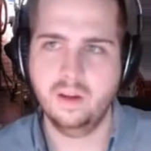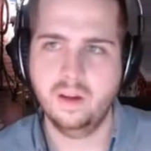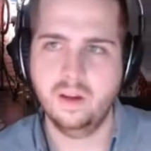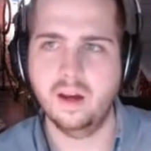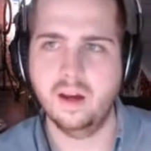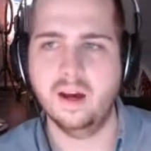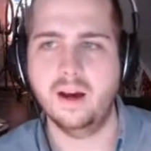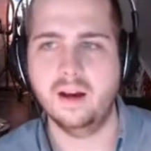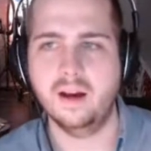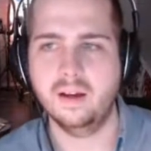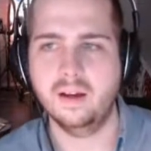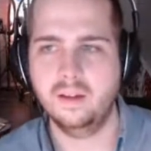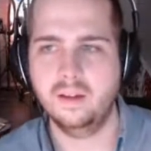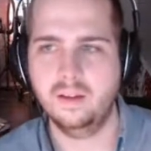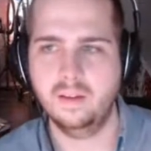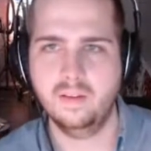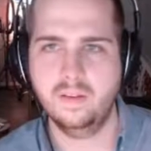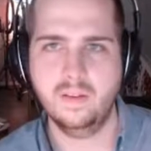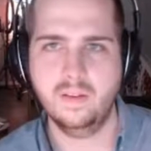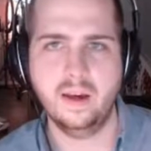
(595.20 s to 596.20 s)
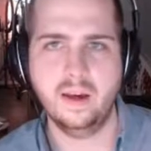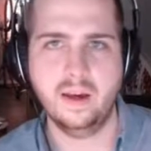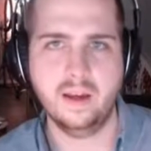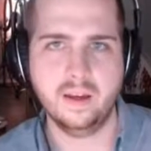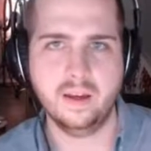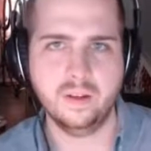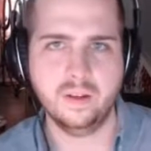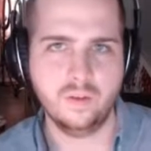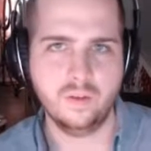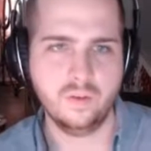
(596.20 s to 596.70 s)
Ah, I
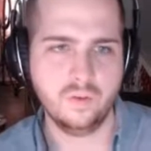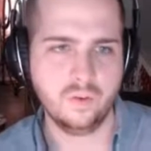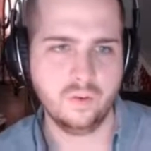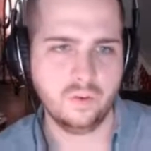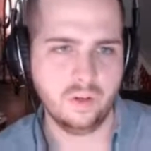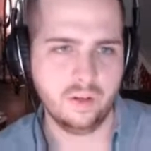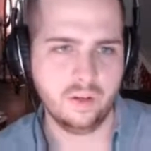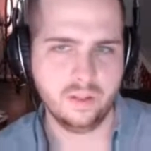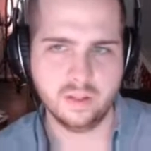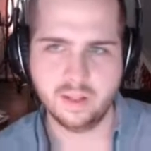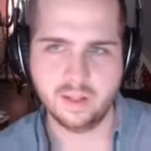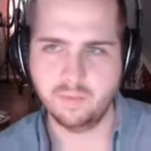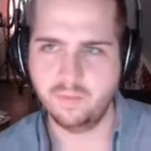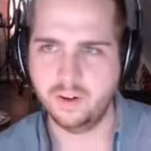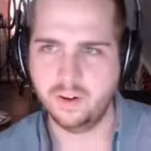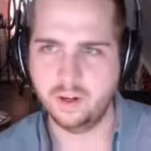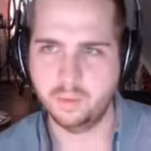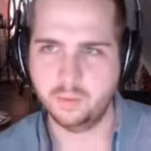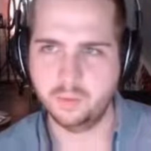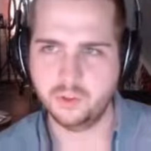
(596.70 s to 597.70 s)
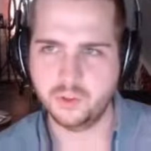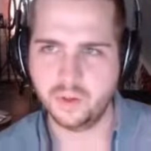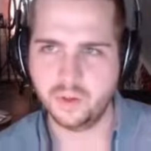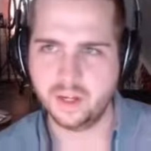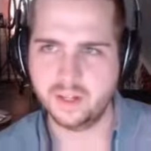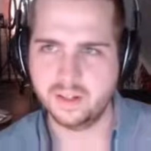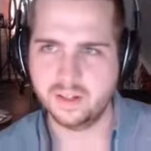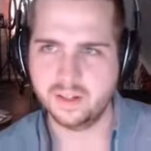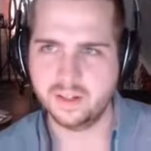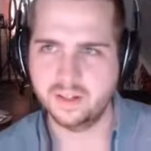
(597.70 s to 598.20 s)
had created the same variable
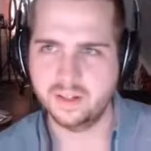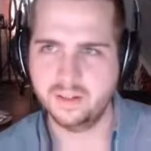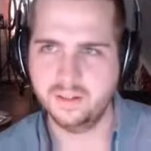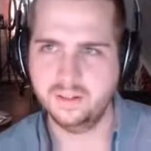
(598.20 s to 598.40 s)
twice.